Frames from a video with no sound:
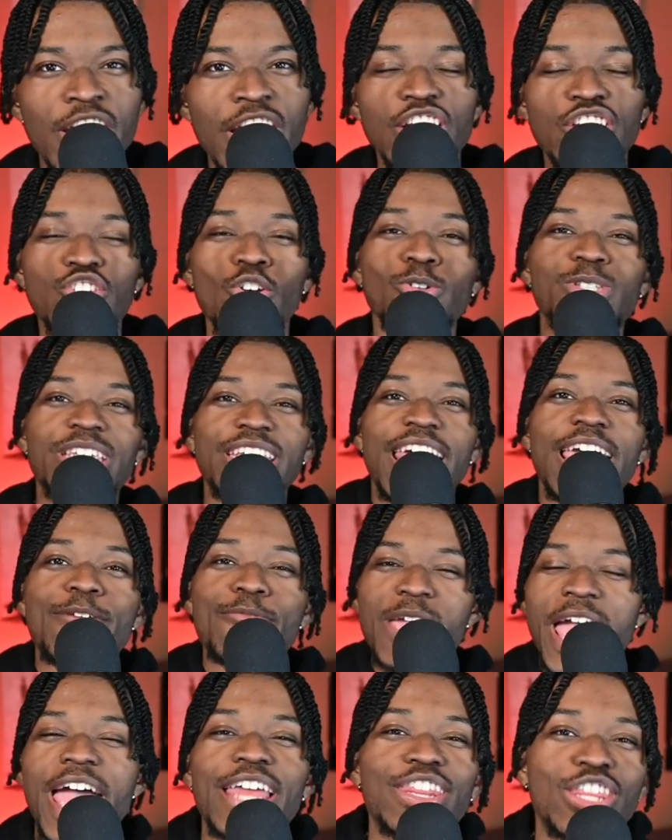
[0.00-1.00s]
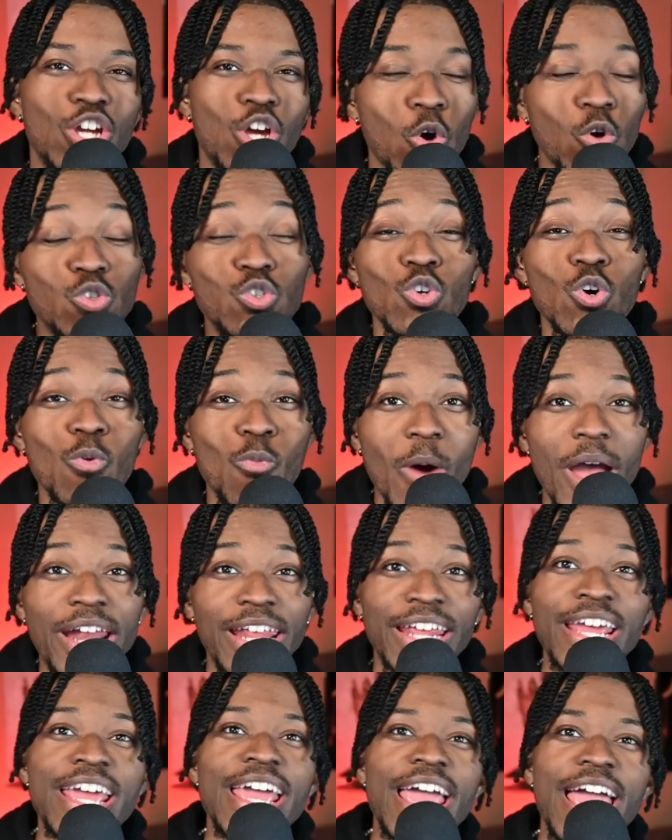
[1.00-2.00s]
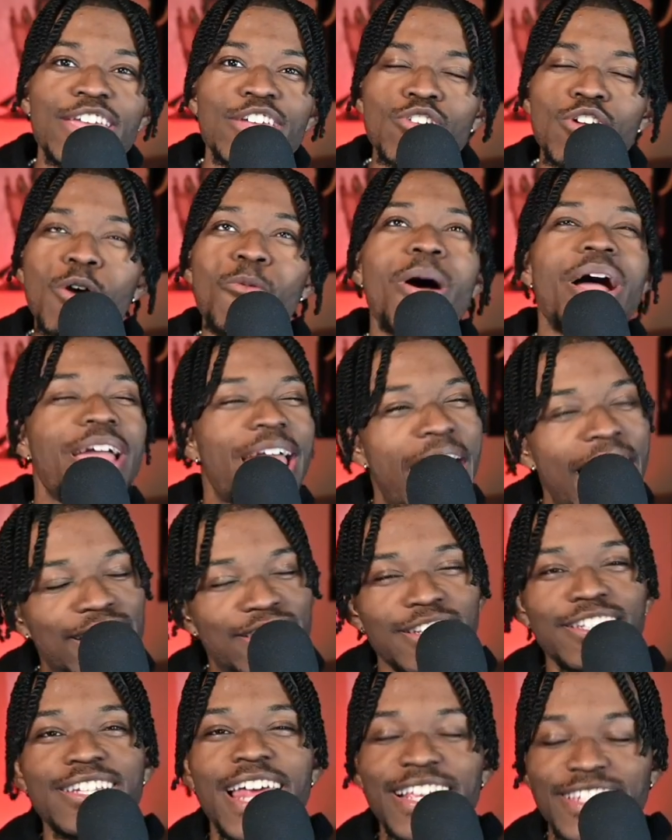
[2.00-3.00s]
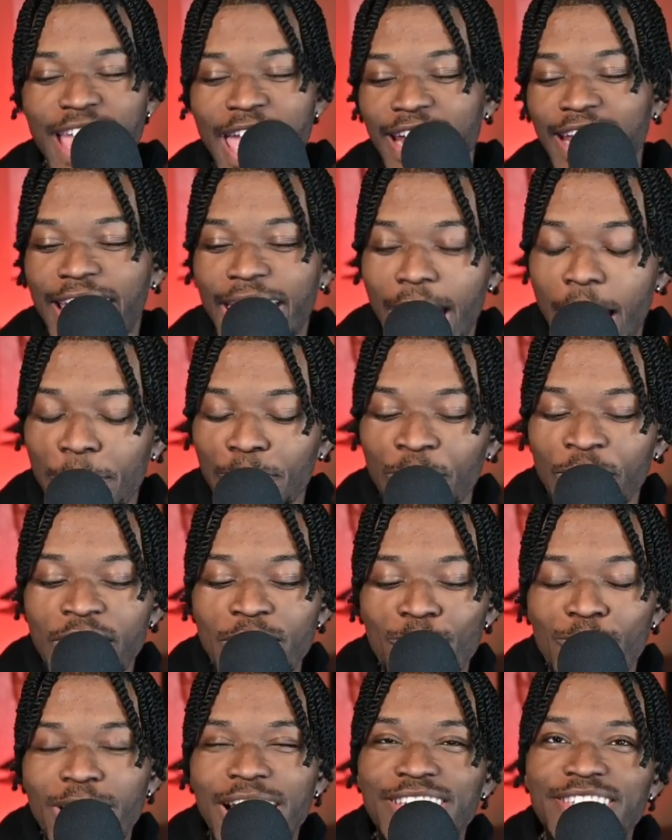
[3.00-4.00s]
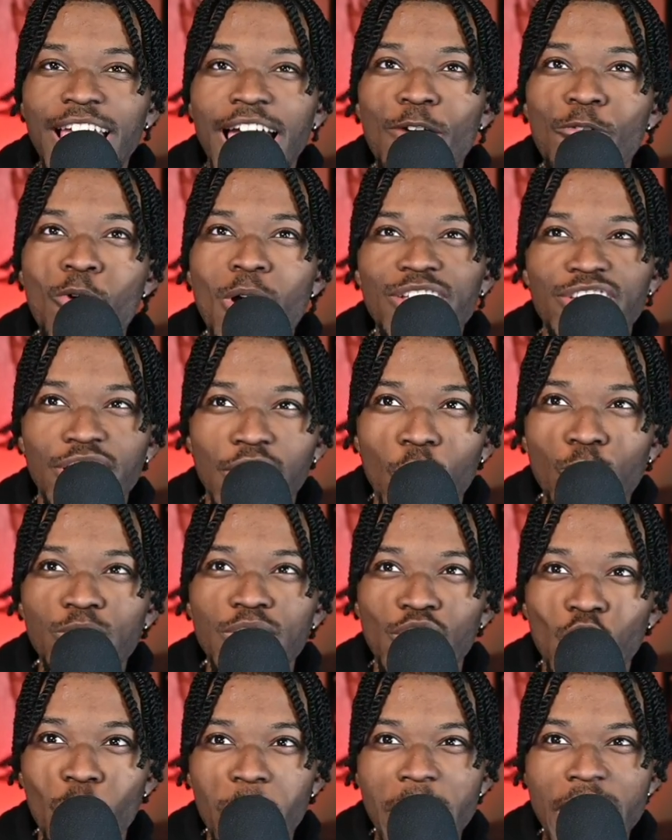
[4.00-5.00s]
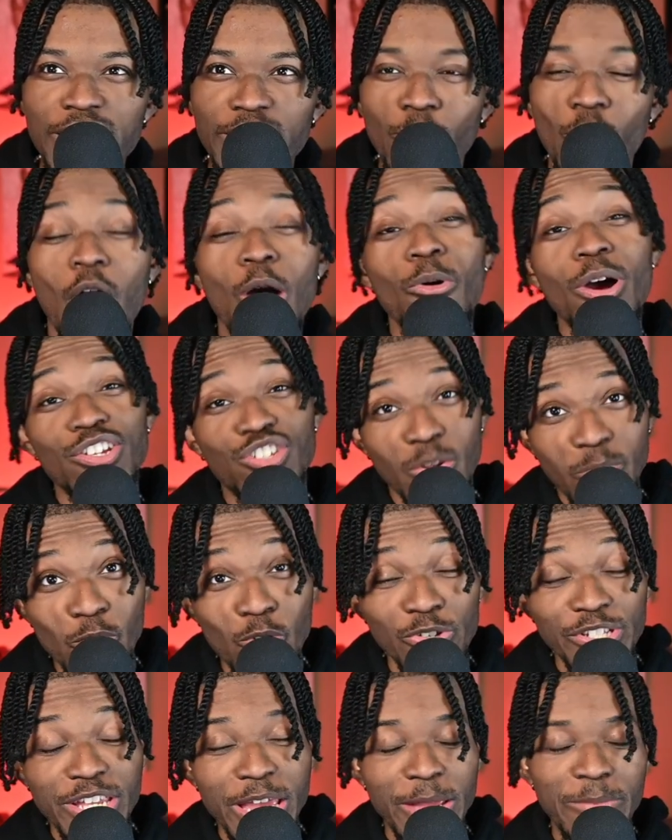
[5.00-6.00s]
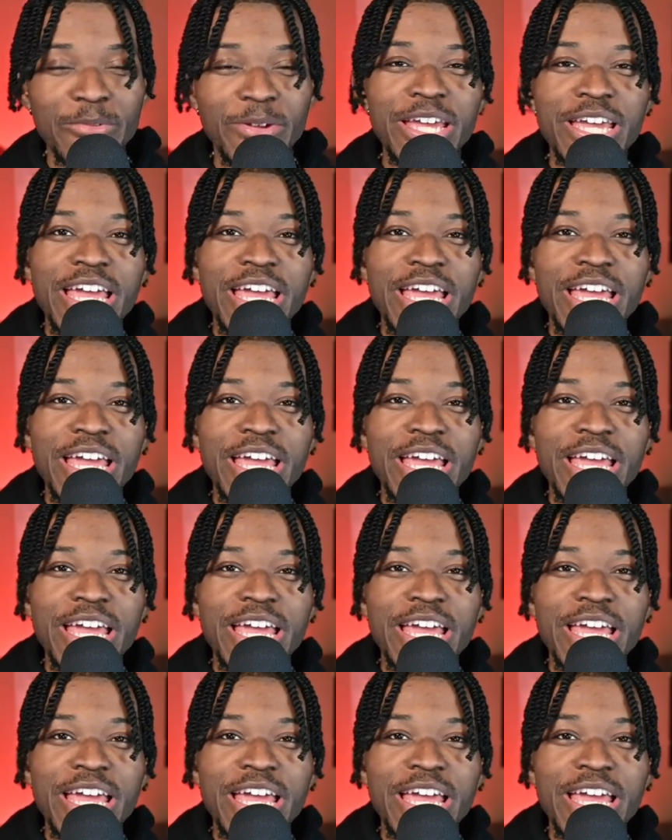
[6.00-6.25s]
So today we had to go to a wedding. And you know what? Actually, that's kind of cap when I say I watched close to no basketball. I watched the Bulls game.